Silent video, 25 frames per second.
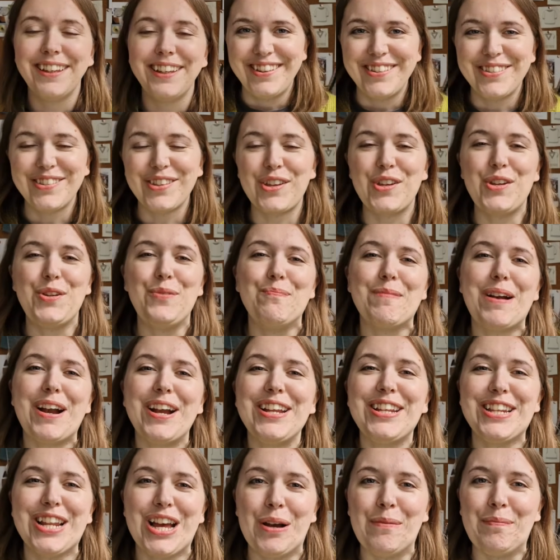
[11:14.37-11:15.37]
So you
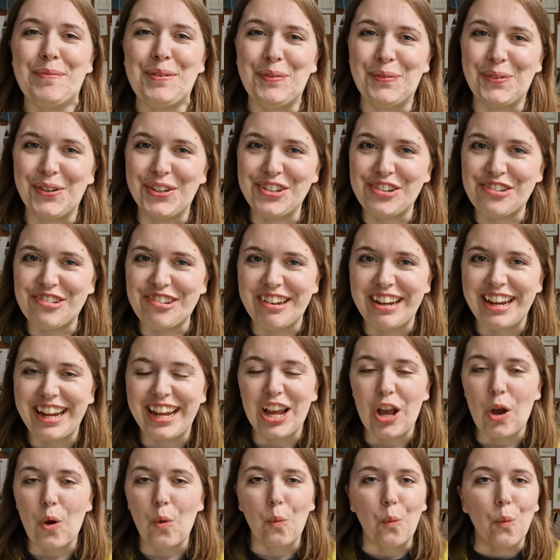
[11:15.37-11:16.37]
might now be
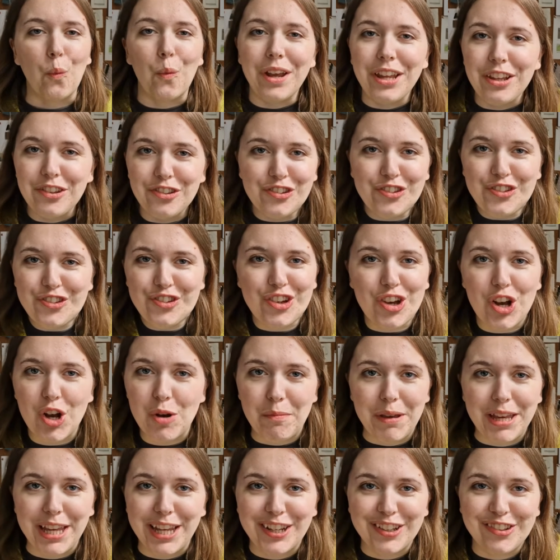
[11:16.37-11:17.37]
wondering, which chart
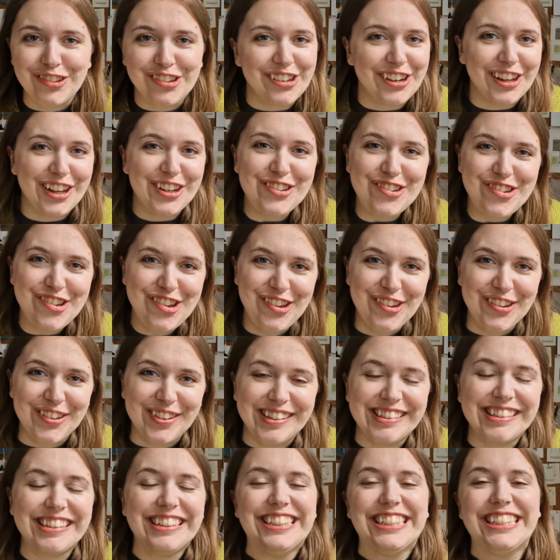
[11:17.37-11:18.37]
maker should I
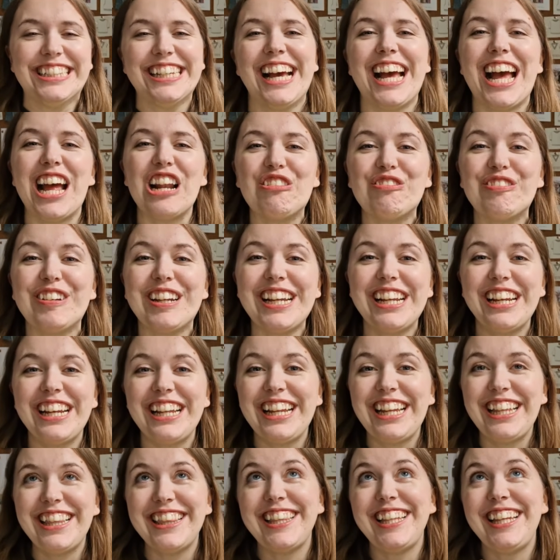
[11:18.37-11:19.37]
choose? And
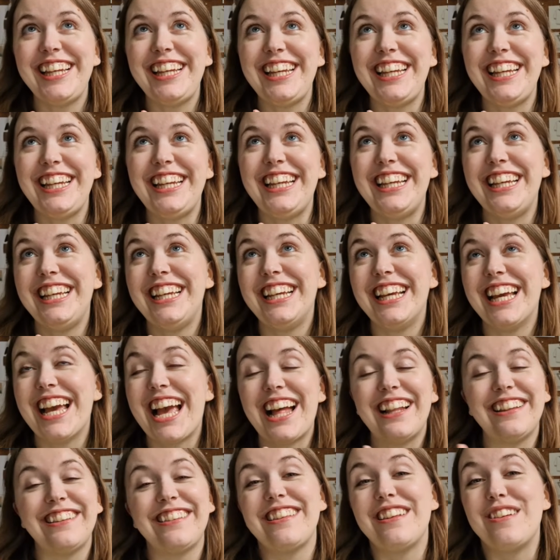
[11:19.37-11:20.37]
really the
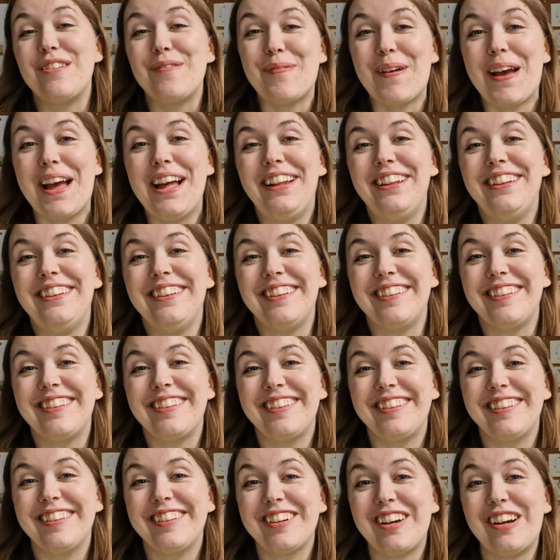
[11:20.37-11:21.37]
answer
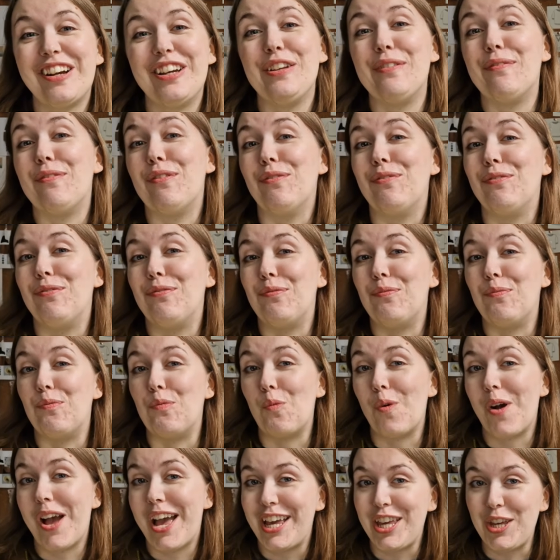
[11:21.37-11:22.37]
depends kind of
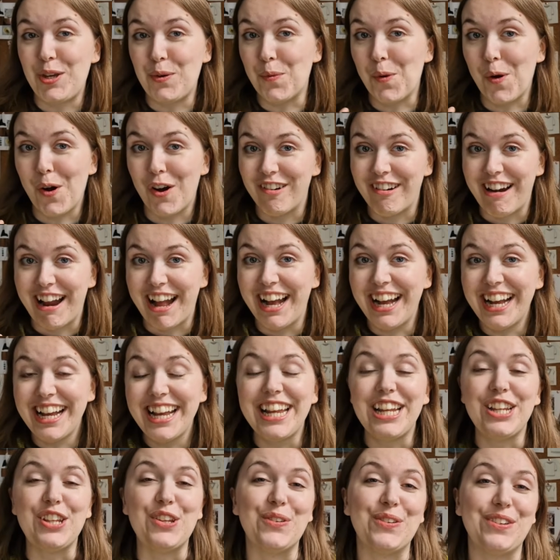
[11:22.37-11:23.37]
where you are at
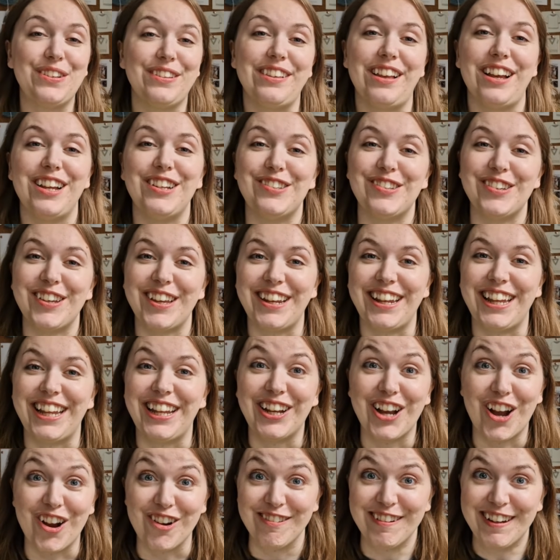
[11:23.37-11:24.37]
in your design journey
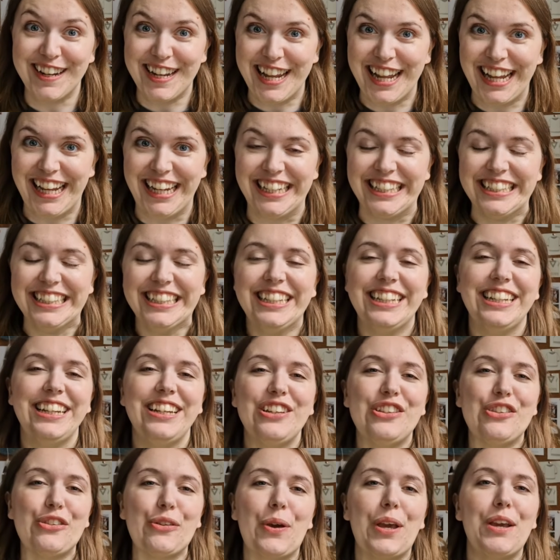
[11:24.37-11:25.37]
currently.
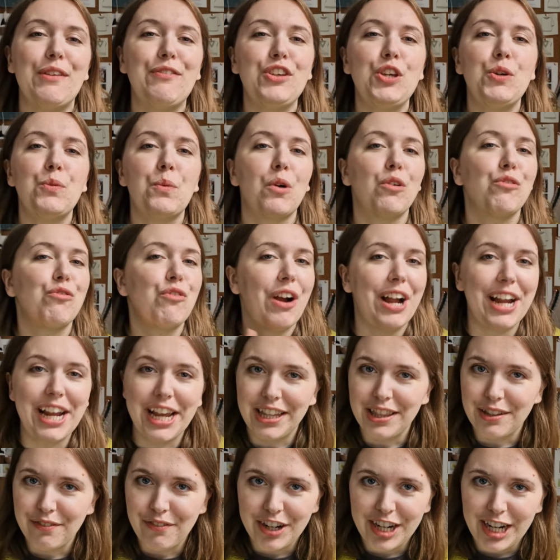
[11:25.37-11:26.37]
So if you are right
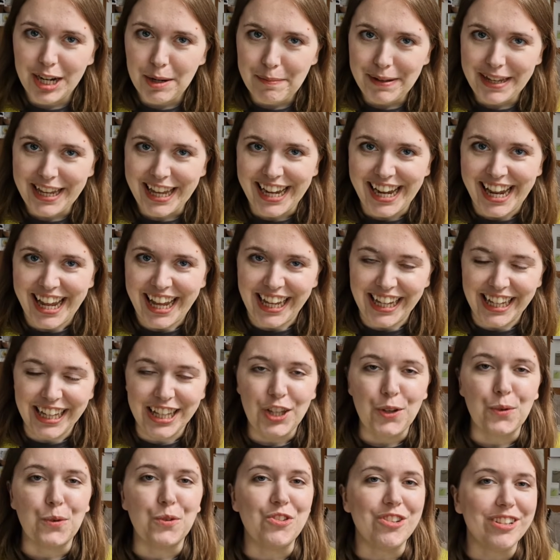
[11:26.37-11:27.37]
at the very beginning,
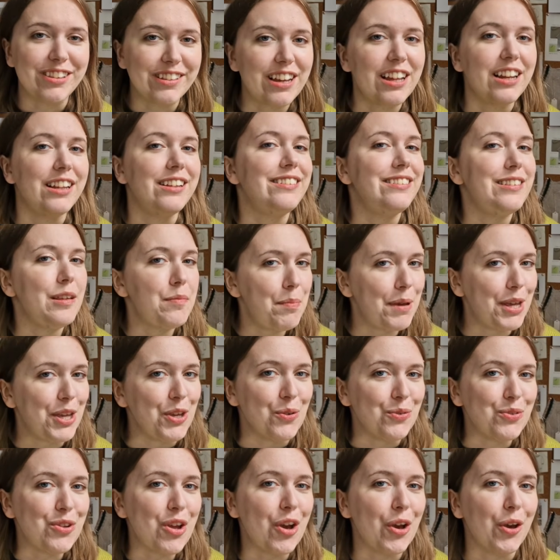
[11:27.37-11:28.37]
you were just kind of dipping
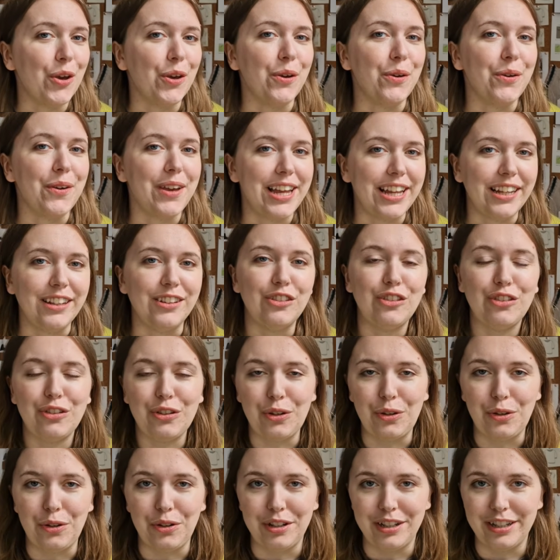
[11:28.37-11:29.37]
your toe
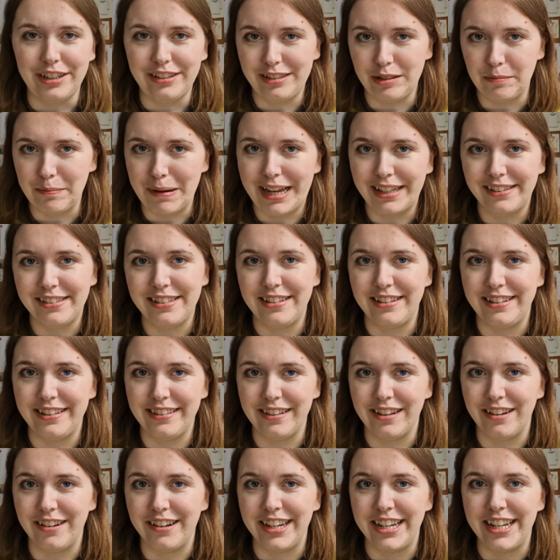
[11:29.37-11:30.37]
into knitting pattern
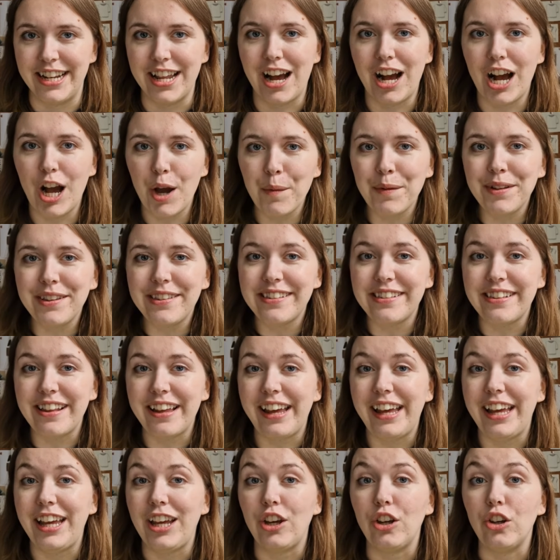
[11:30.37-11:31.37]
design, I would
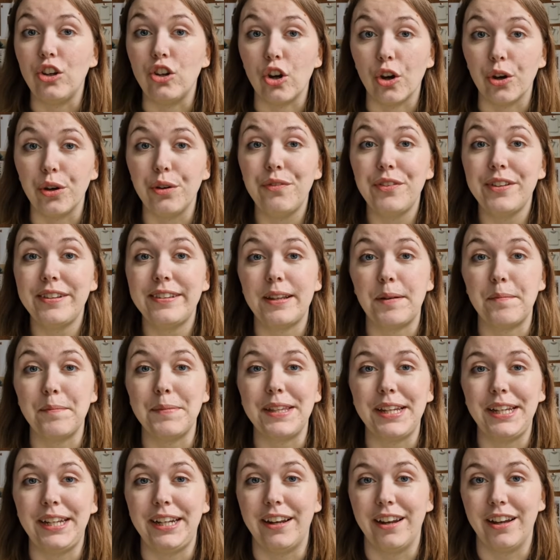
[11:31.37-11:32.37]
say go for
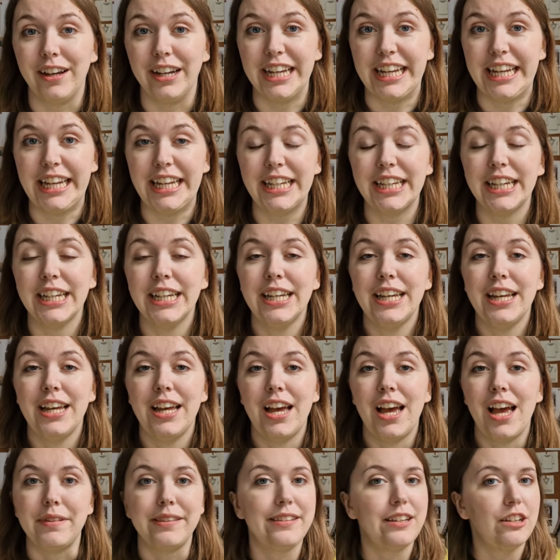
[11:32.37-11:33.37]
something like
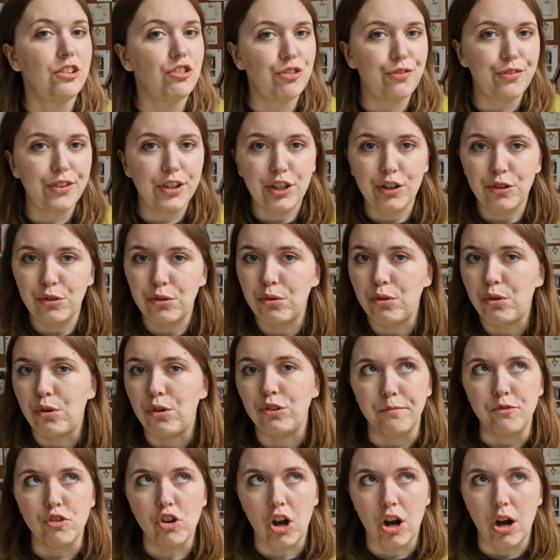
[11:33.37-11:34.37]
Stitch Fiddle
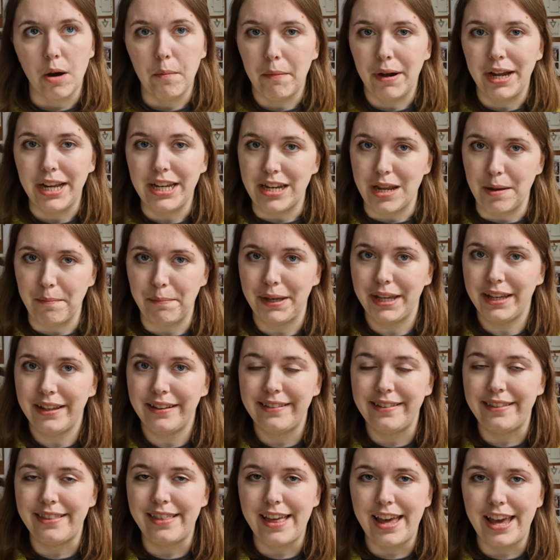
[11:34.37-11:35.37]
or Chartminder,
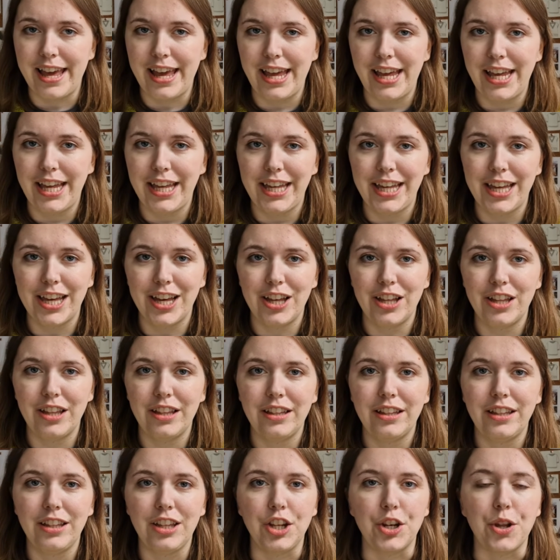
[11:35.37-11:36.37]
because they,
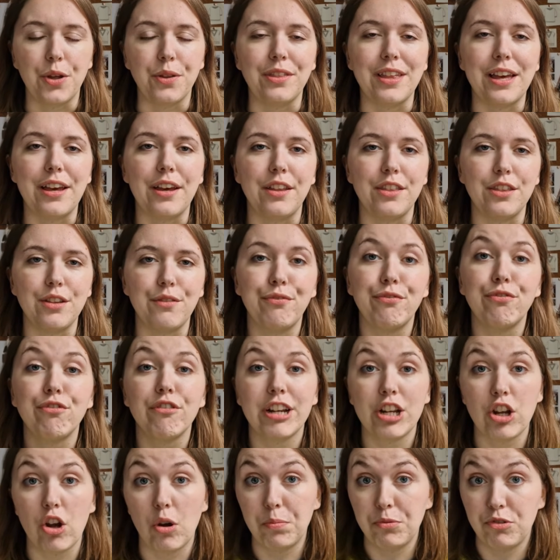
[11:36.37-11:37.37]
the
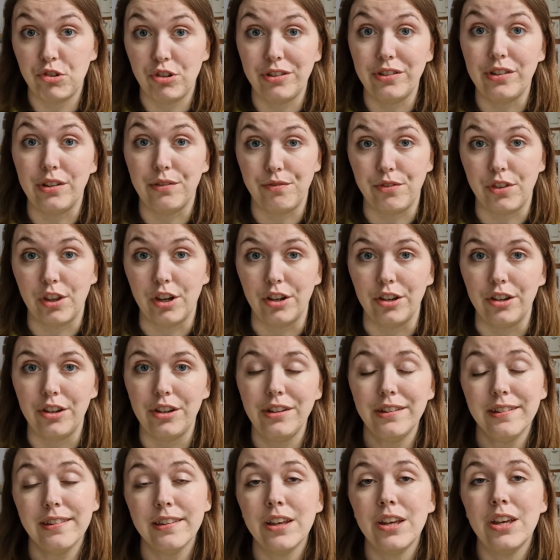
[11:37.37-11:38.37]
free options of
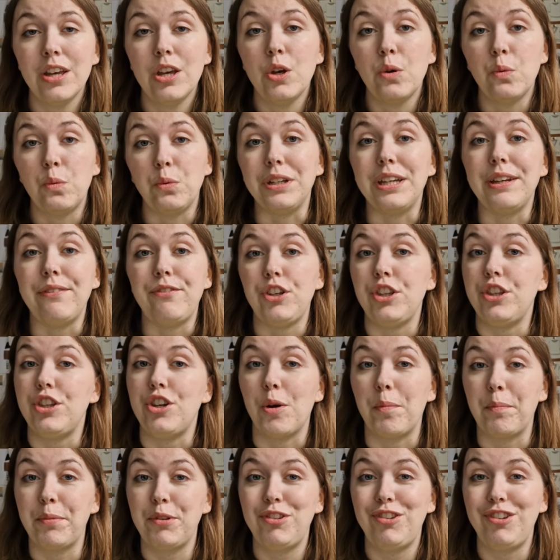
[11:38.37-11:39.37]
those will give you the
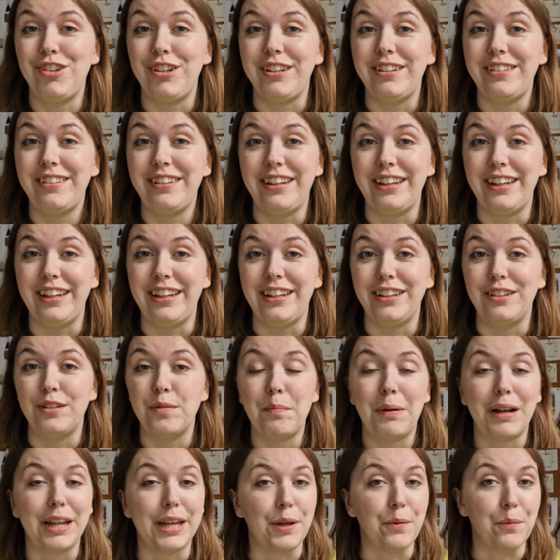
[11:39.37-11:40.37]
opportunity to
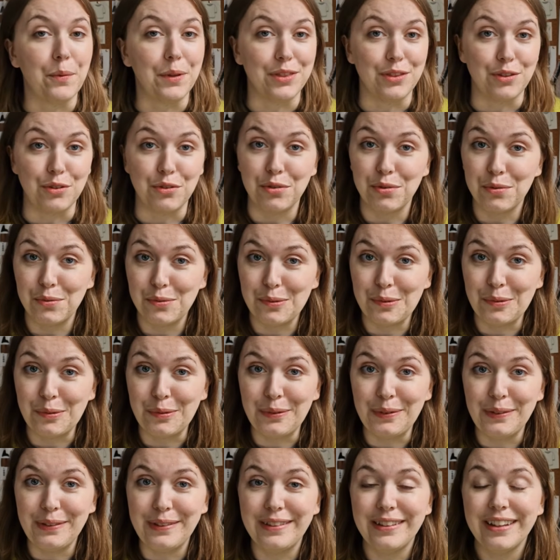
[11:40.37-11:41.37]
play with the
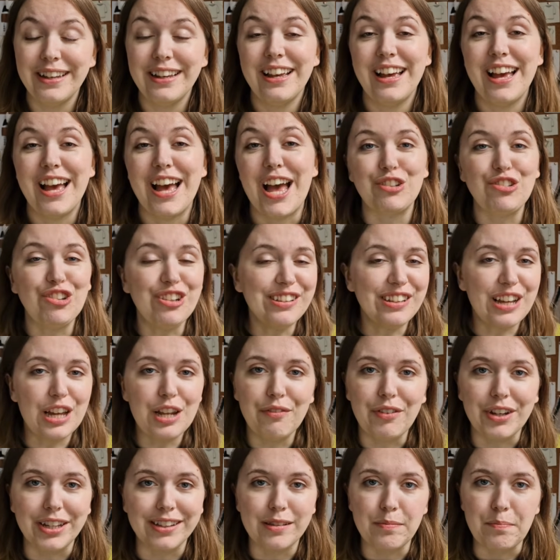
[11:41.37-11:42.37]
tools, just
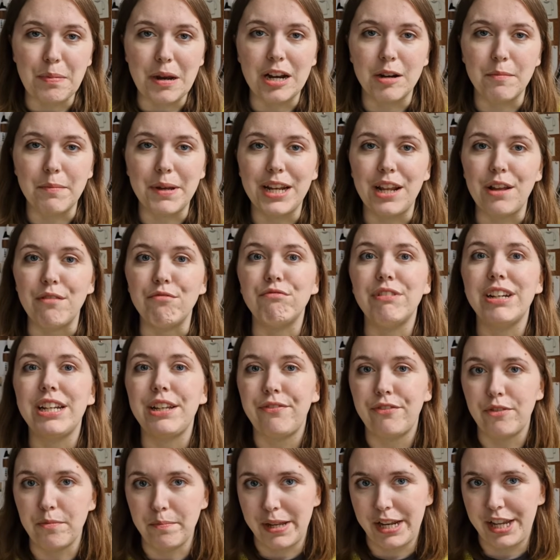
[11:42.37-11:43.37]
kind of experiment and really
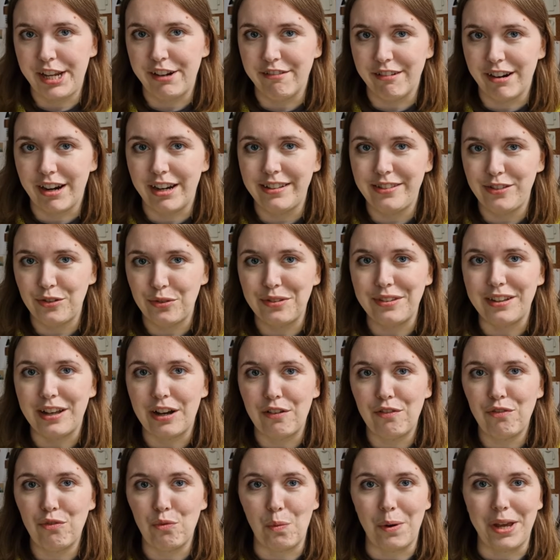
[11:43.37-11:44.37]
familiarize
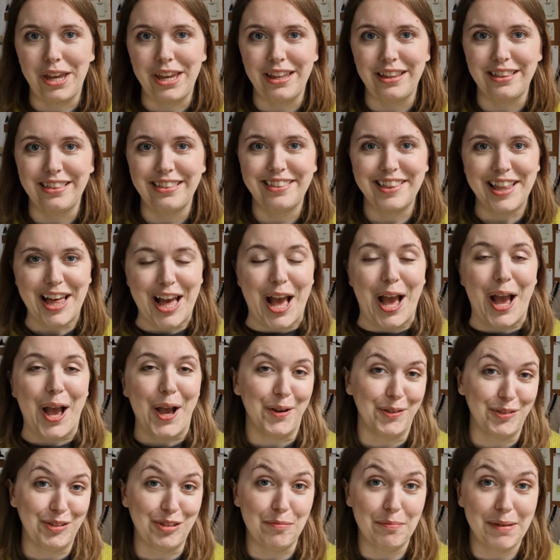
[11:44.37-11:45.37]
yourself with
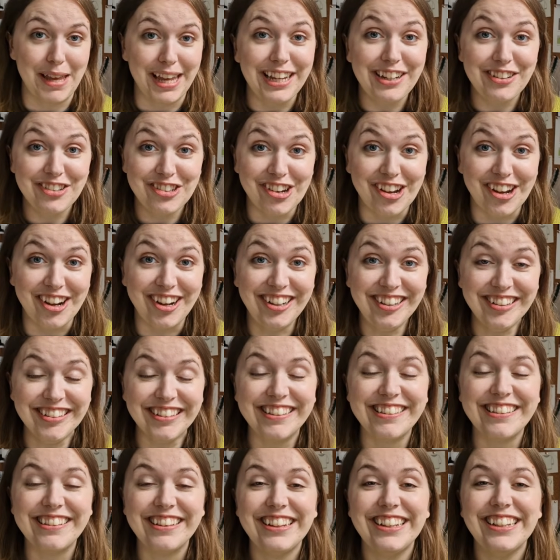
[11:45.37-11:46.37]
how to make charts.